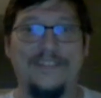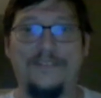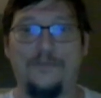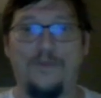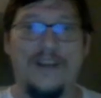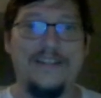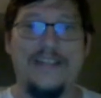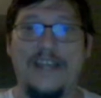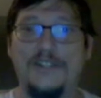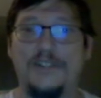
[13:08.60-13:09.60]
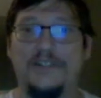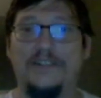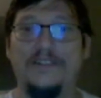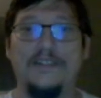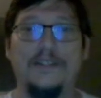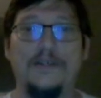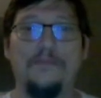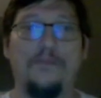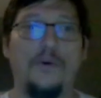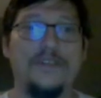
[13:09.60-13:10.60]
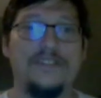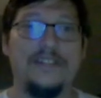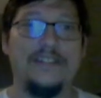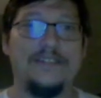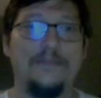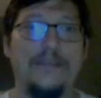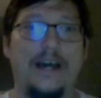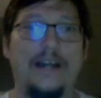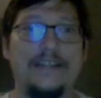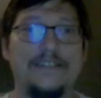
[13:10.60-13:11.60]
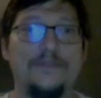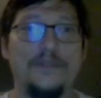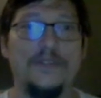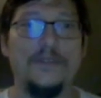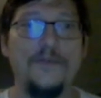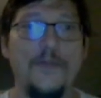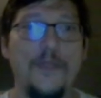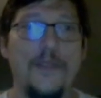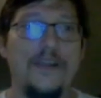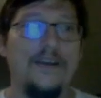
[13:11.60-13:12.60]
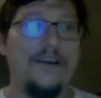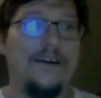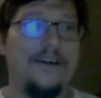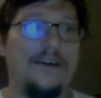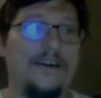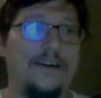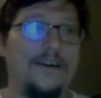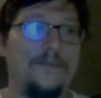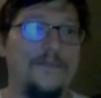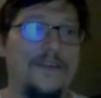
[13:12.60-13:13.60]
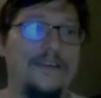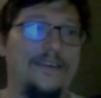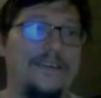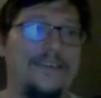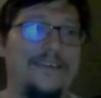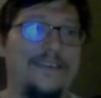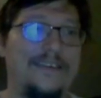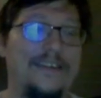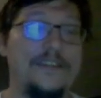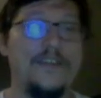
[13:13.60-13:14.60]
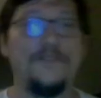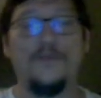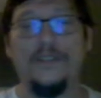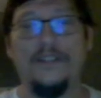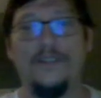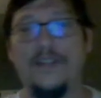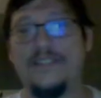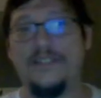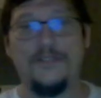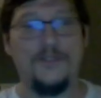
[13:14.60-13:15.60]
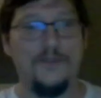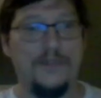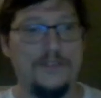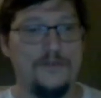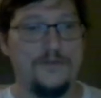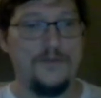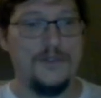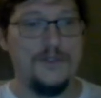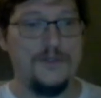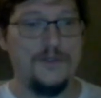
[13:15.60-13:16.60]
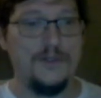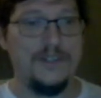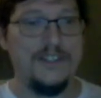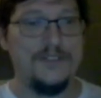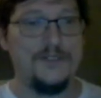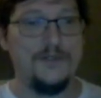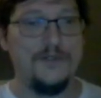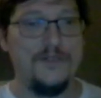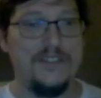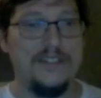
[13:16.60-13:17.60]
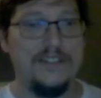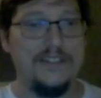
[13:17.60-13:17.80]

radiation poisoning, to be honest with you. Um, and it's really interesting too, because when you look into the